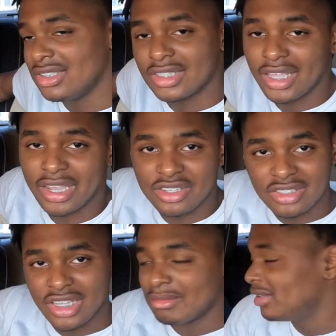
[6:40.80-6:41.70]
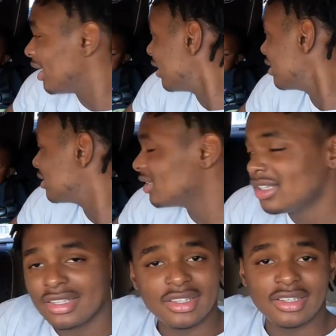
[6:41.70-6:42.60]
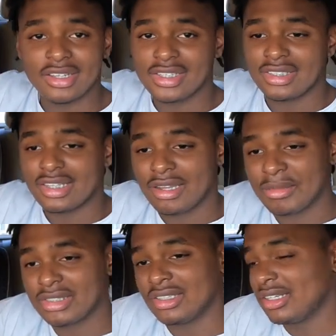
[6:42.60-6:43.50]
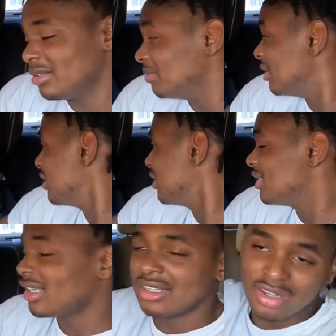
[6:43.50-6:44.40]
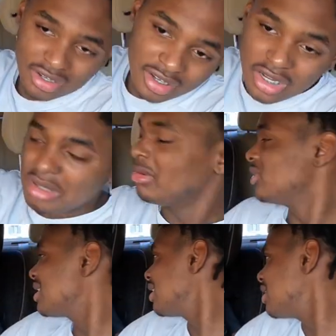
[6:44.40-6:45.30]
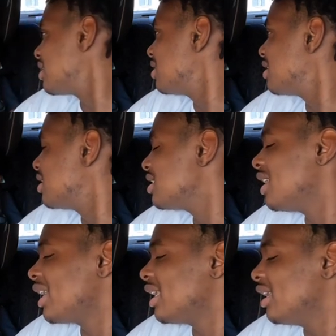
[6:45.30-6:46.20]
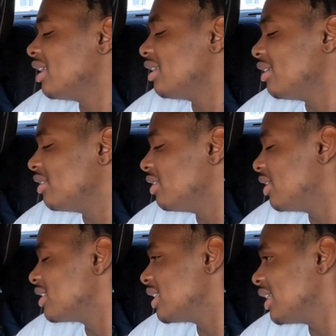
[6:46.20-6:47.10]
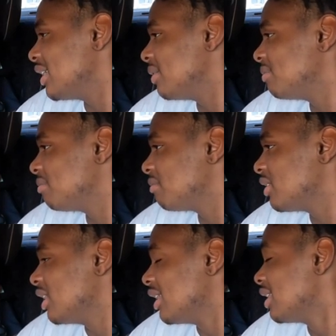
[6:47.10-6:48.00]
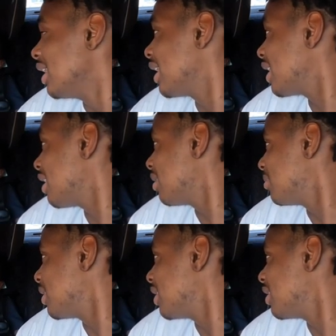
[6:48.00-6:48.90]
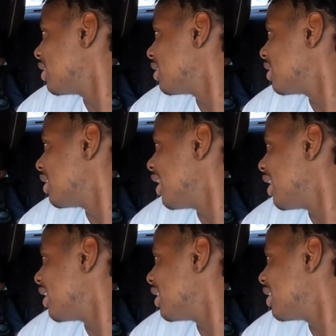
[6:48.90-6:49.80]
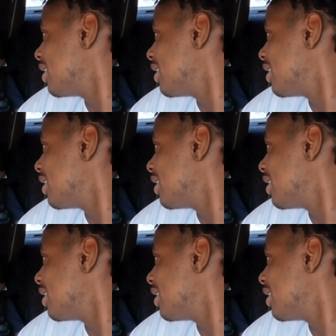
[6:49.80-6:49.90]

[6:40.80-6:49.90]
He acting just like me, I guess. I guess that's how my son is. off, Bro, just, just, just, just lock in. You know what I'm saying? Lock in, bro. All right.